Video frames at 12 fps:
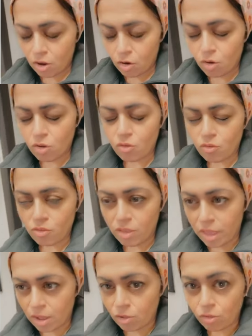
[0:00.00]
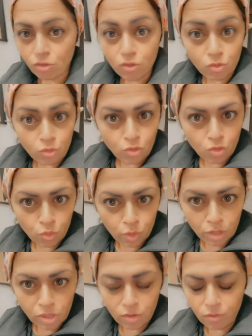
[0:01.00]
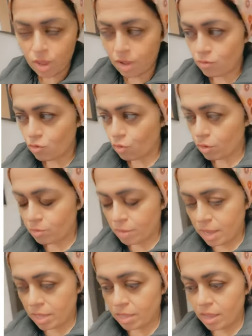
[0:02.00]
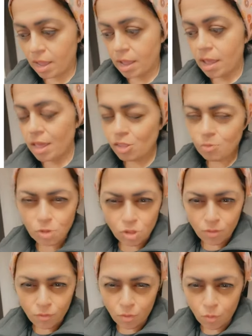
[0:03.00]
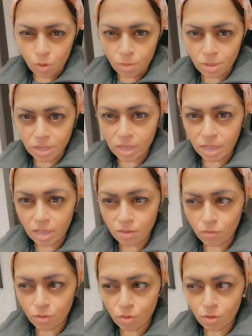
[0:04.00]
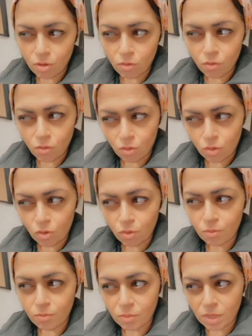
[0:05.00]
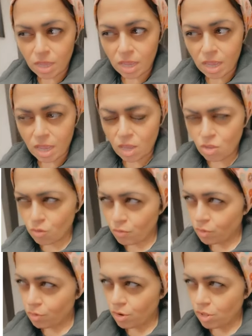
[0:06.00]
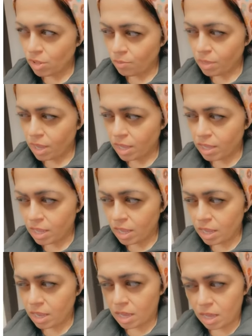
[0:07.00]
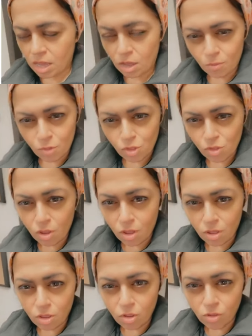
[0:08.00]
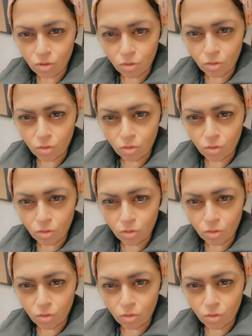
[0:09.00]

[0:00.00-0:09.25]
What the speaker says: your nails, your joints, if you have joint pain, especially for women. Like if you're over age of 30 something, I think, you start, you know,